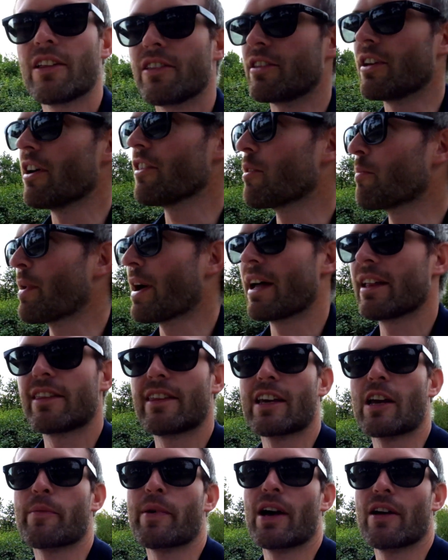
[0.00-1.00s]
The other bad
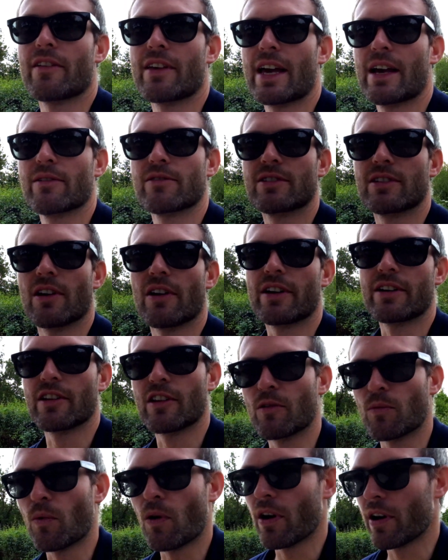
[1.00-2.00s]
thing about the outside are
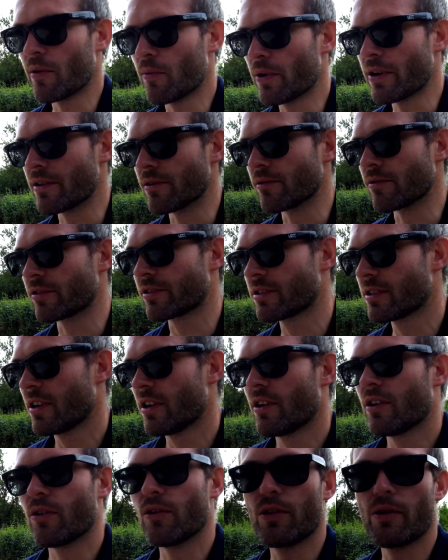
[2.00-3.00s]
the wire wheels.
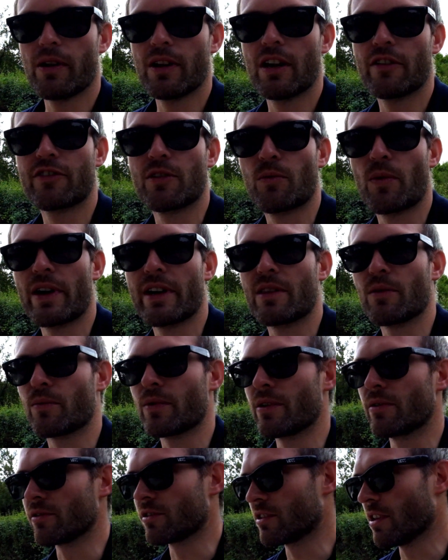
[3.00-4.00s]
Although I love the way the
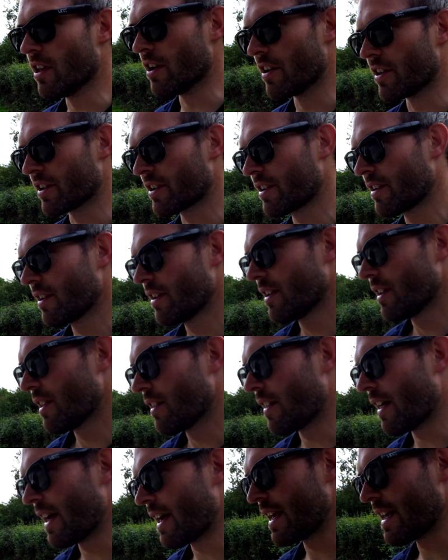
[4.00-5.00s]
wheels look,
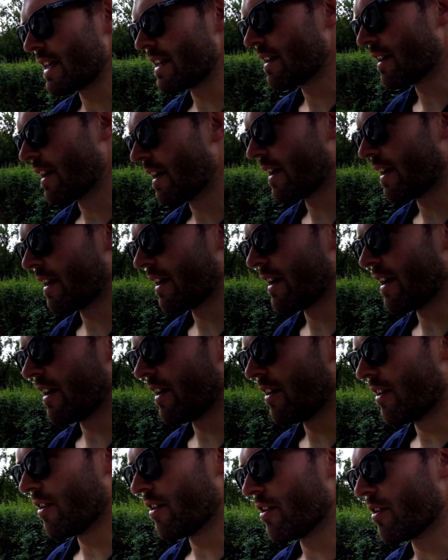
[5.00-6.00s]
they
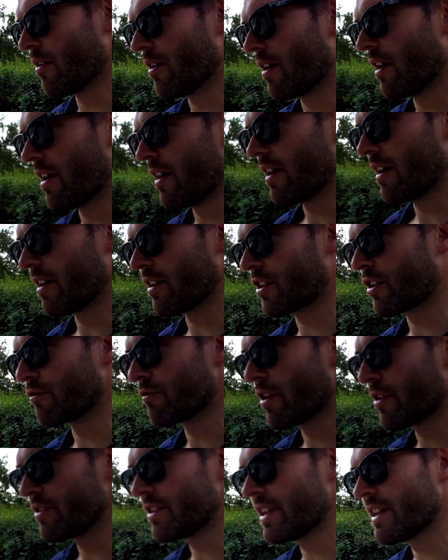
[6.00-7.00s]
are
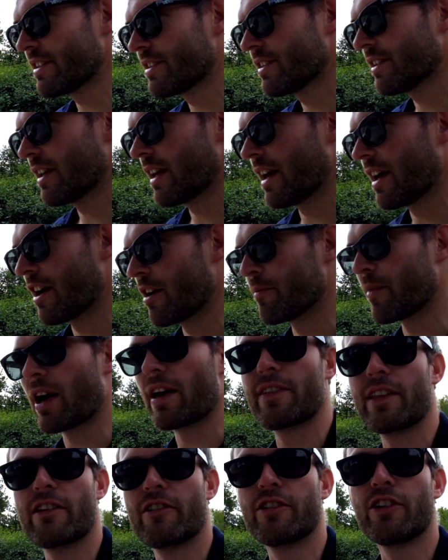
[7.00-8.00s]
corroded,
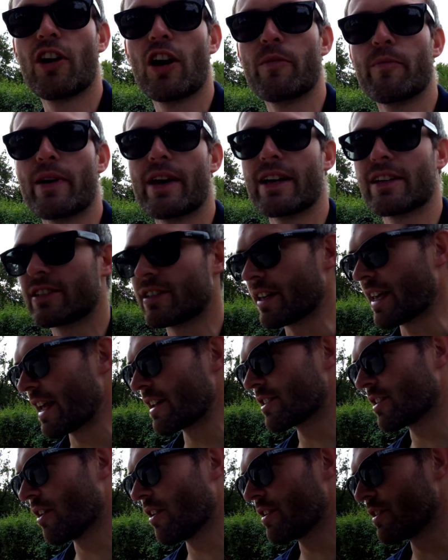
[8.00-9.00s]
and they're a nightmare to get
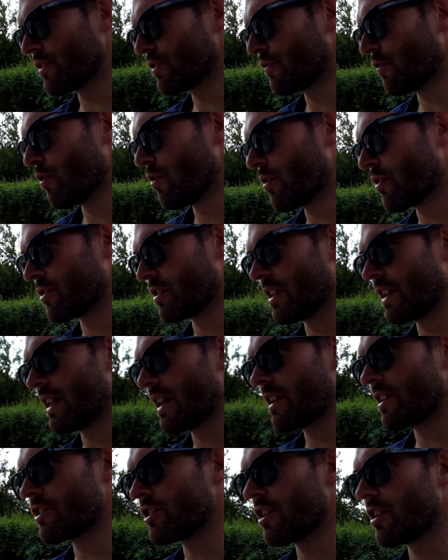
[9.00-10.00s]
tyres for because you need
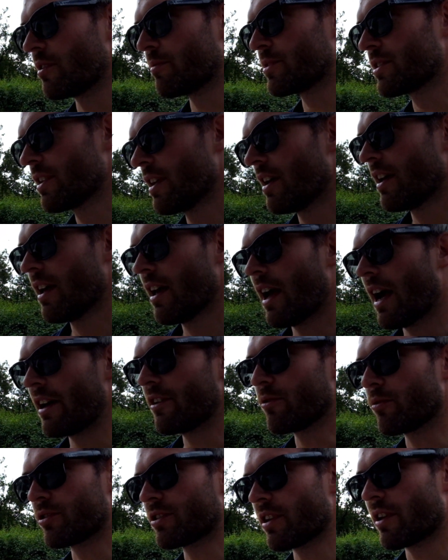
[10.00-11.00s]
inner tubes, and
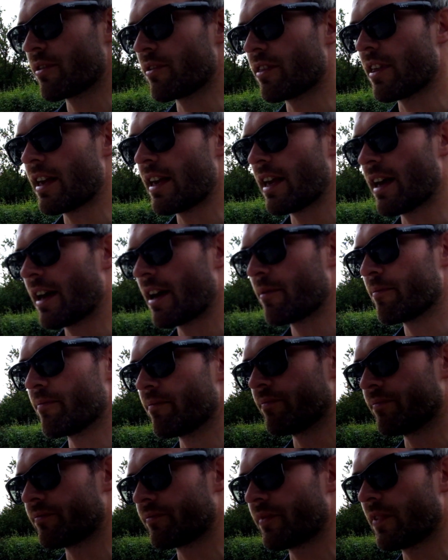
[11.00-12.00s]
also
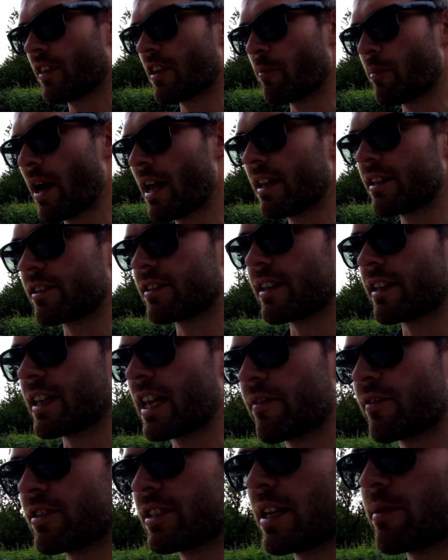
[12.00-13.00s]
the balancing
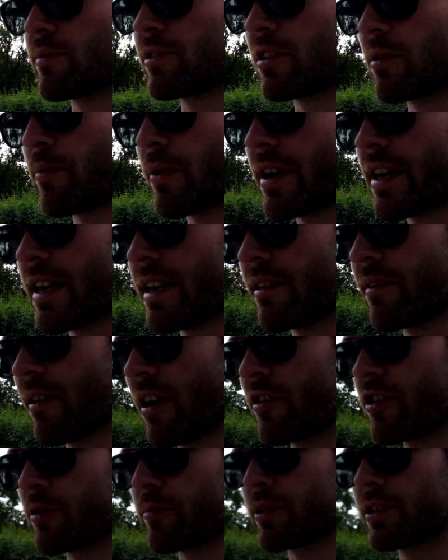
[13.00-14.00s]
never seems to be
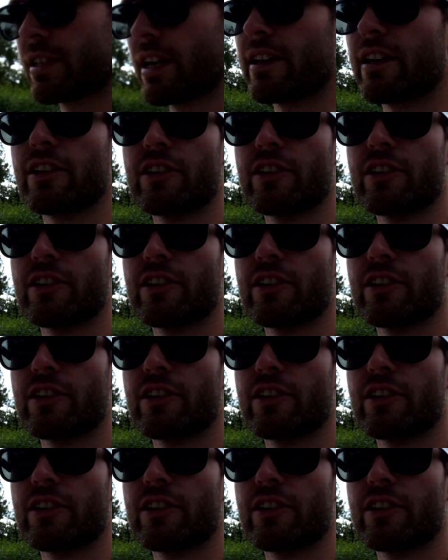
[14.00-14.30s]
100%.